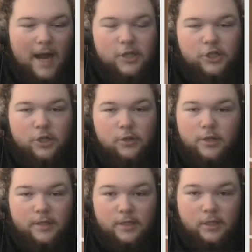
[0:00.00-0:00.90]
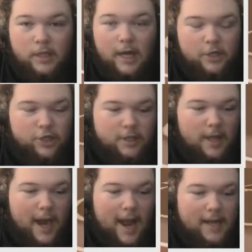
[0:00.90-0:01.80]
I just know that there's a lot of
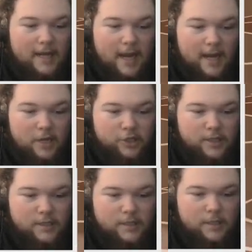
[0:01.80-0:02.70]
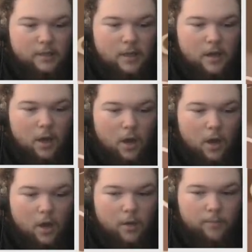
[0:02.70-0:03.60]
shit they added and adjusted.
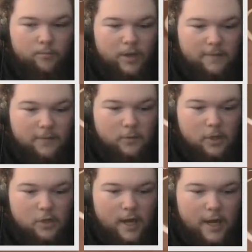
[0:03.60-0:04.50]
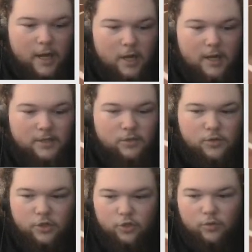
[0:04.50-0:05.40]
Um, but if you look right here, as
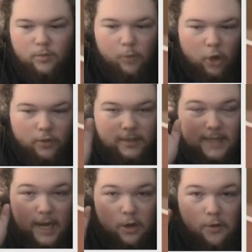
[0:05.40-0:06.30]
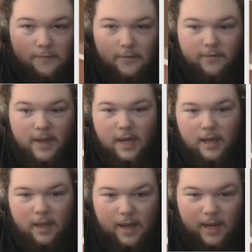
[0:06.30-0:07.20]
soon as you shoot the ball, the takeover
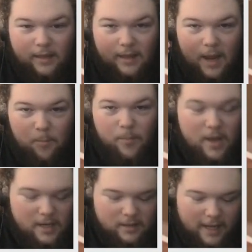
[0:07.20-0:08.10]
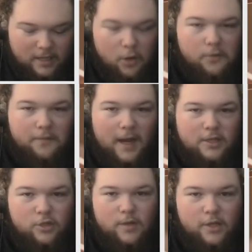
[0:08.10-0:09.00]
thing, it, it, it like
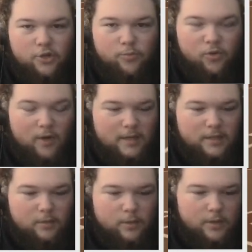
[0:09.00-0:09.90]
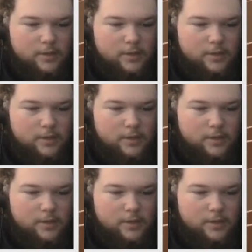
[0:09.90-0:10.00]
notifies you that you're progressing with your